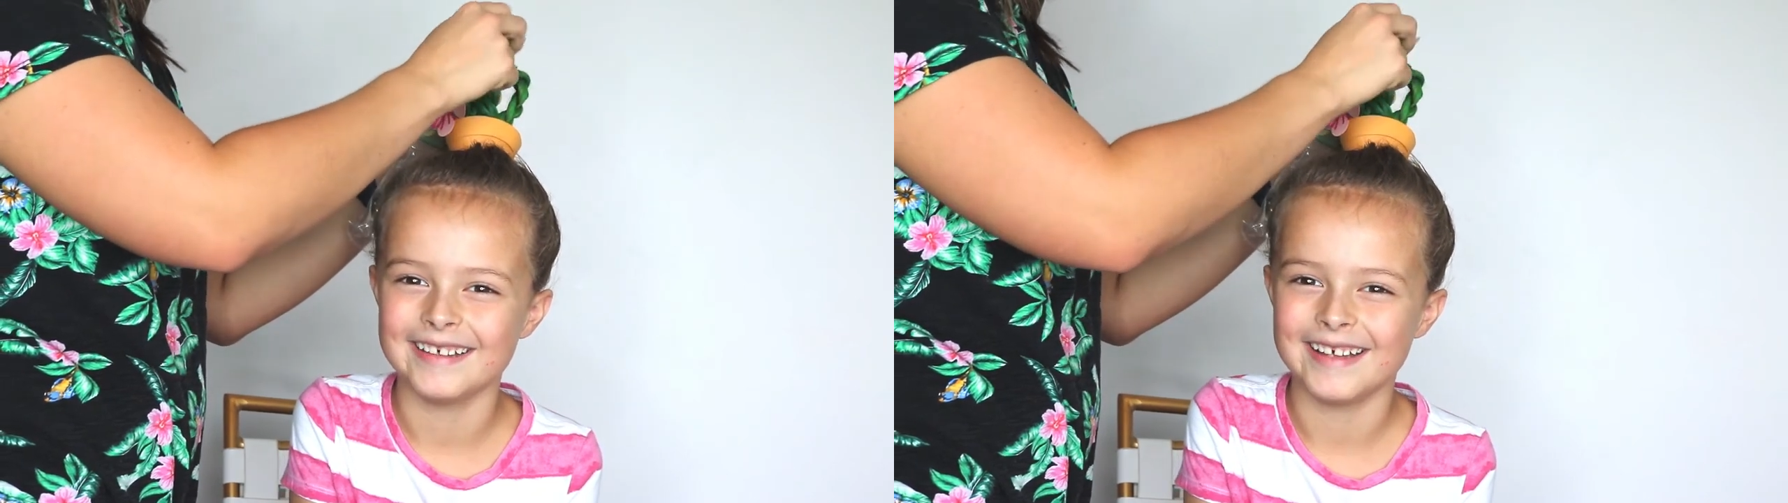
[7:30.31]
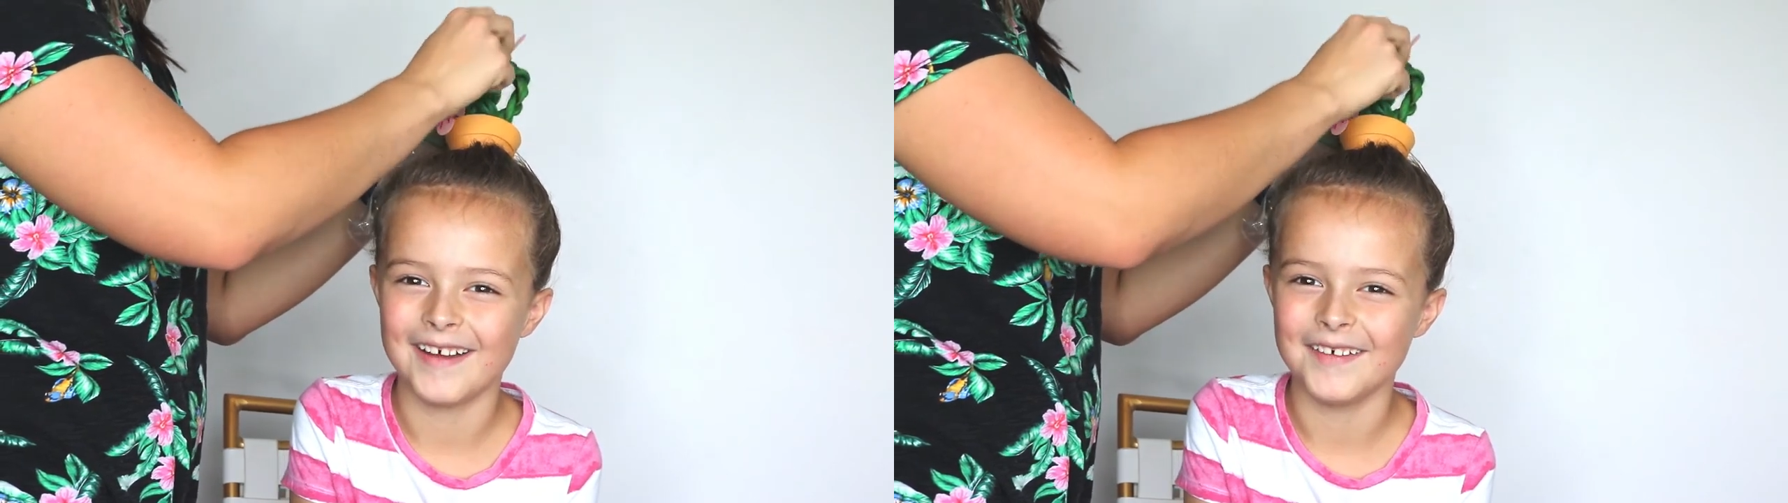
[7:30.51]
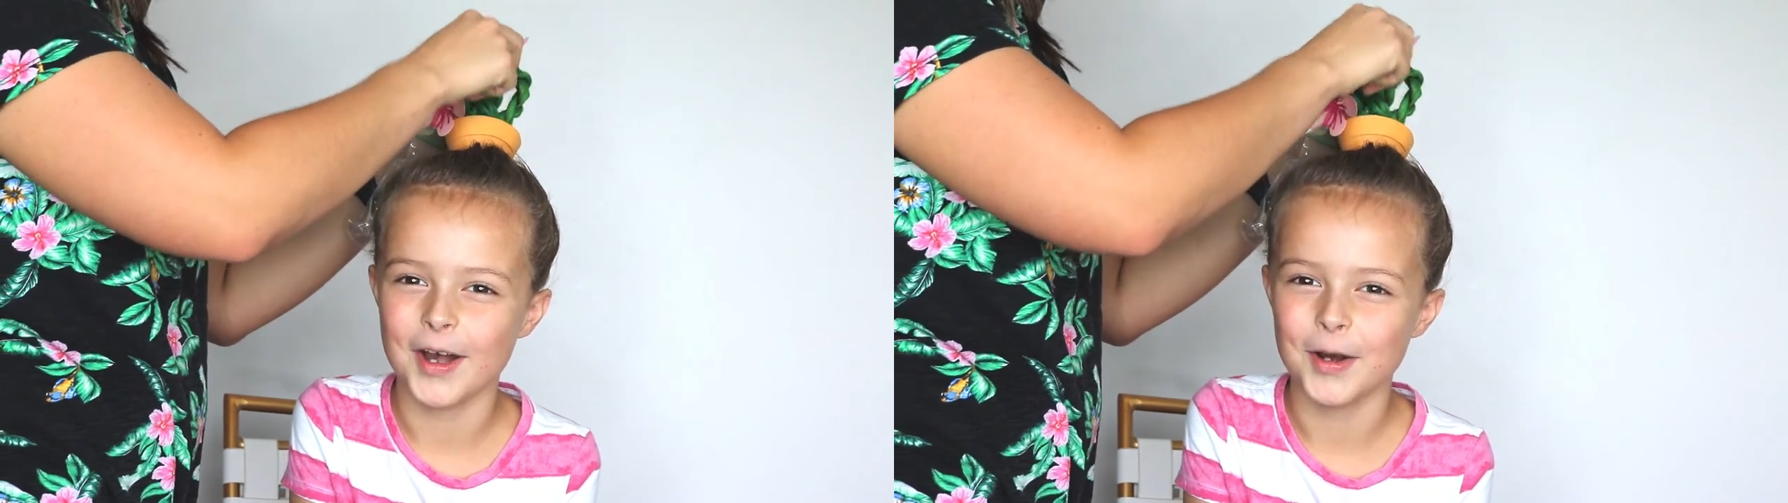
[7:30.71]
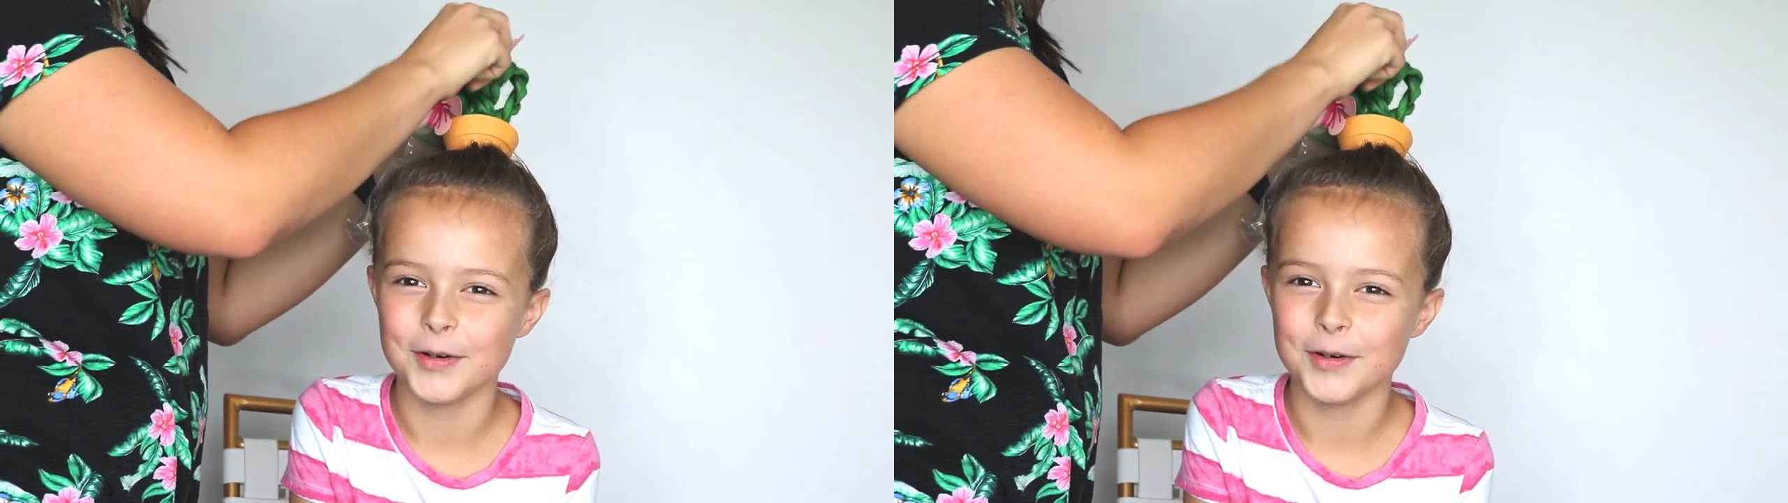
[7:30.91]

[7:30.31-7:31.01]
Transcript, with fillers: the hair.